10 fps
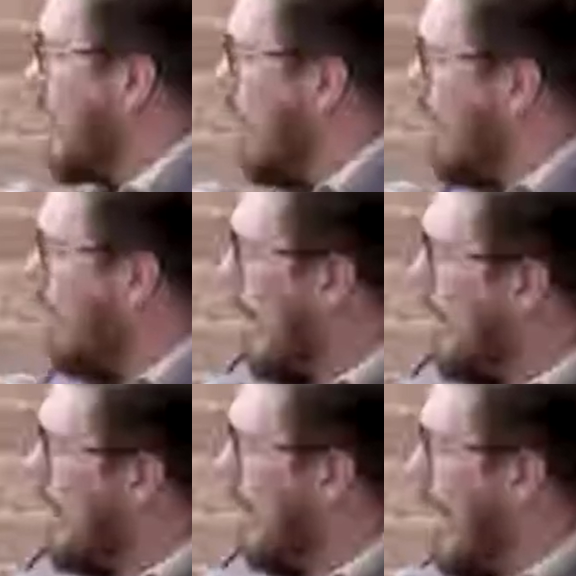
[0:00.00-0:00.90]
So on the
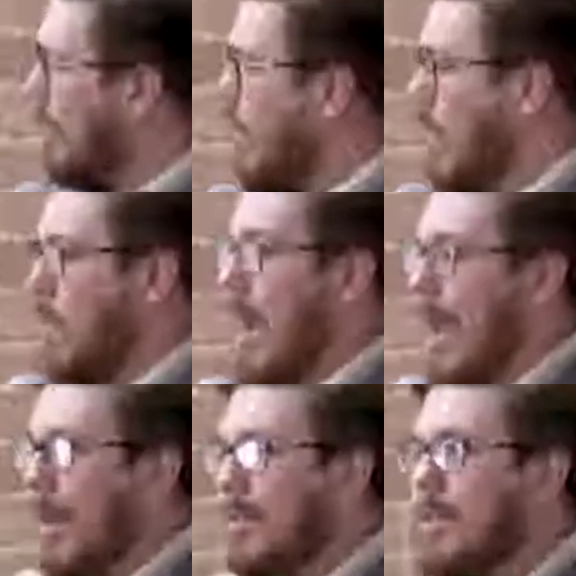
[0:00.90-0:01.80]
property on the left, when it
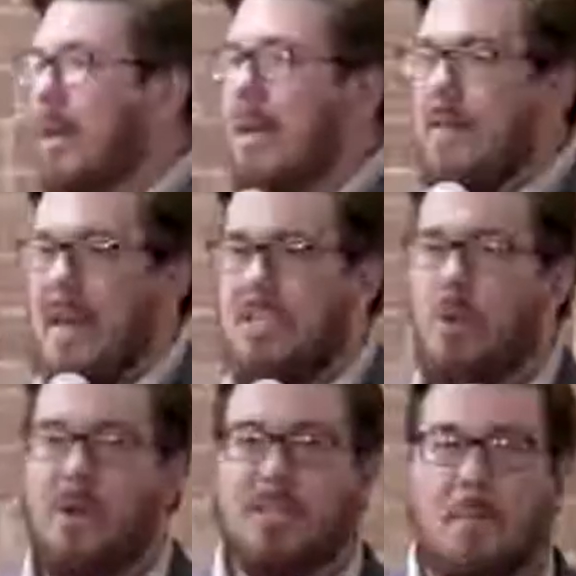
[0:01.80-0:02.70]
rains, that
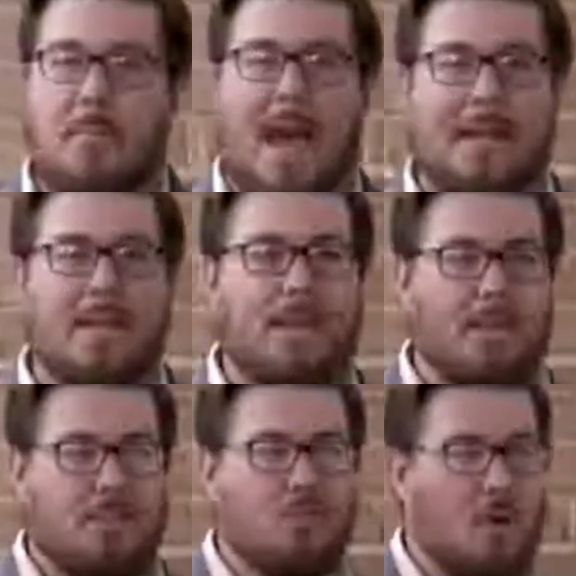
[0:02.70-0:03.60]
soil is compacted,
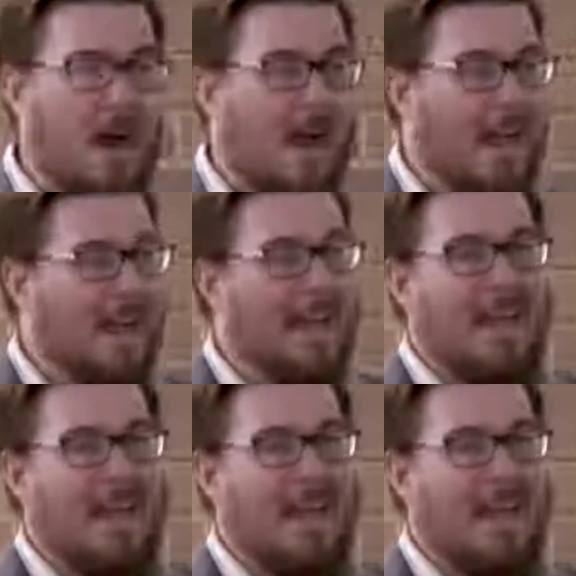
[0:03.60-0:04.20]
it's dry,